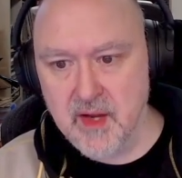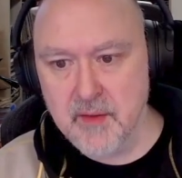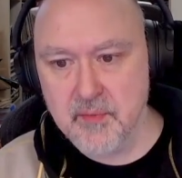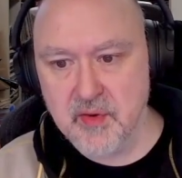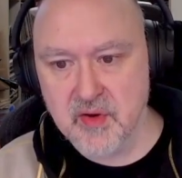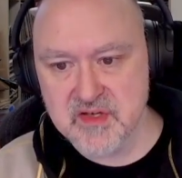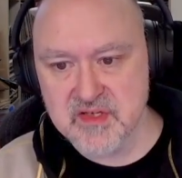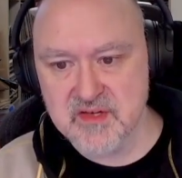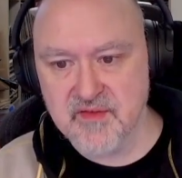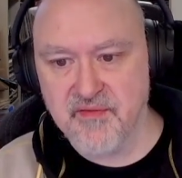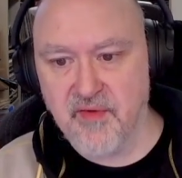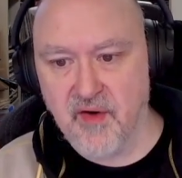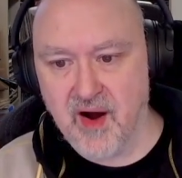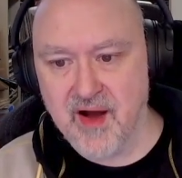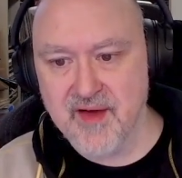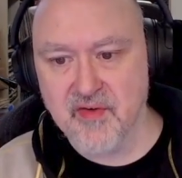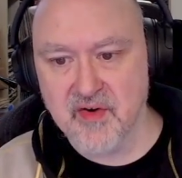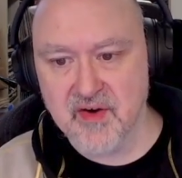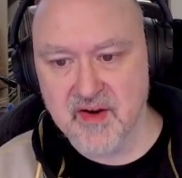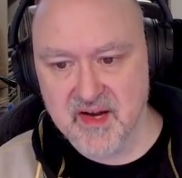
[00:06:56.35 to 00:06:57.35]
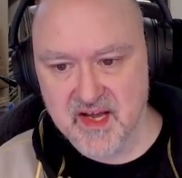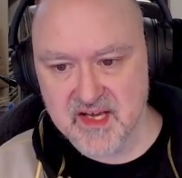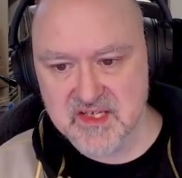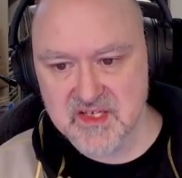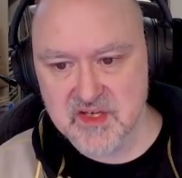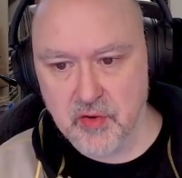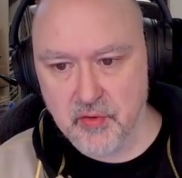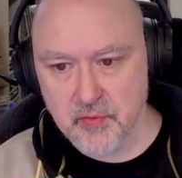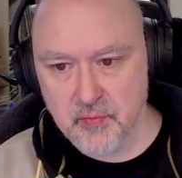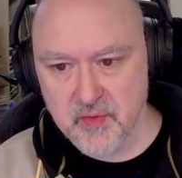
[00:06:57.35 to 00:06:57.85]
because a five on an X
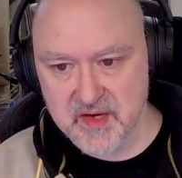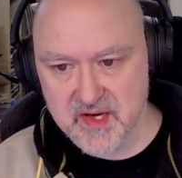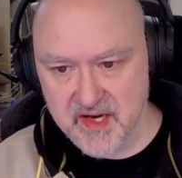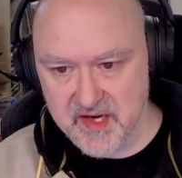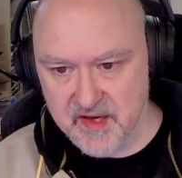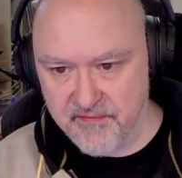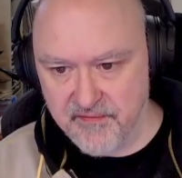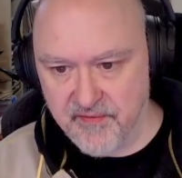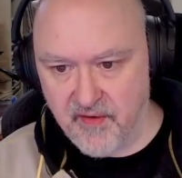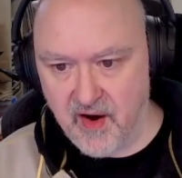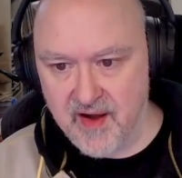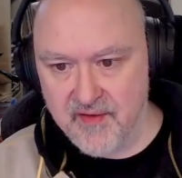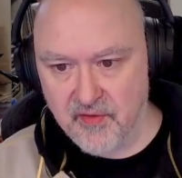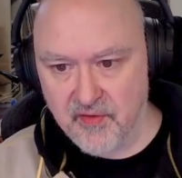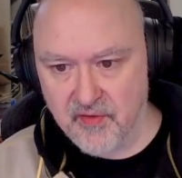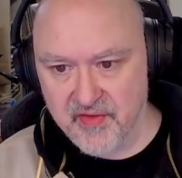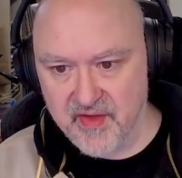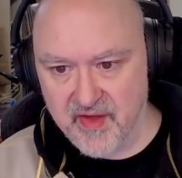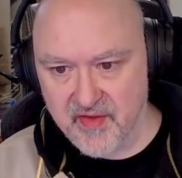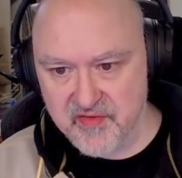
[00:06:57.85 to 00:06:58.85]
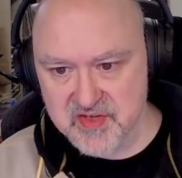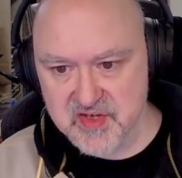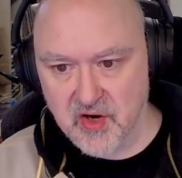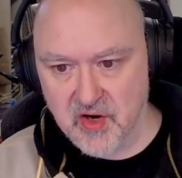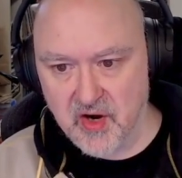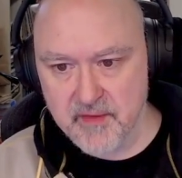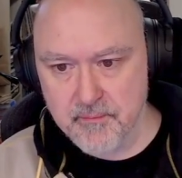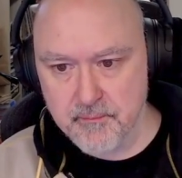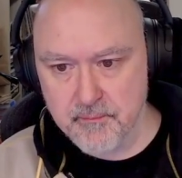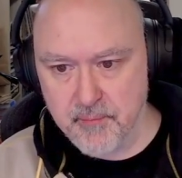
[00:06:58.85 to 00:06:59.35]
clue would need a five on the other
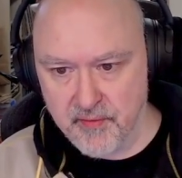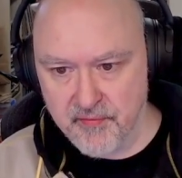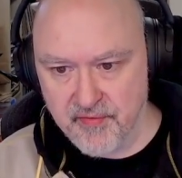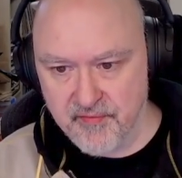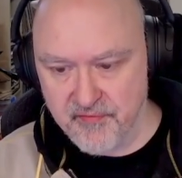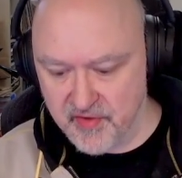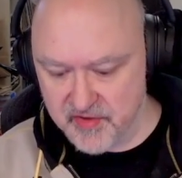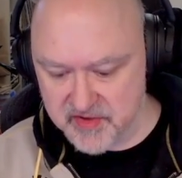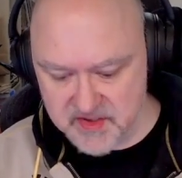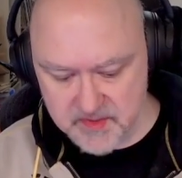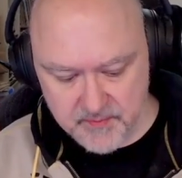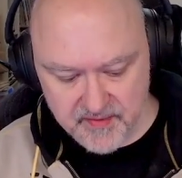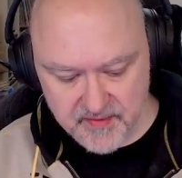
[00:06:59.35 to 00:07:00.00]
side, and both of those would be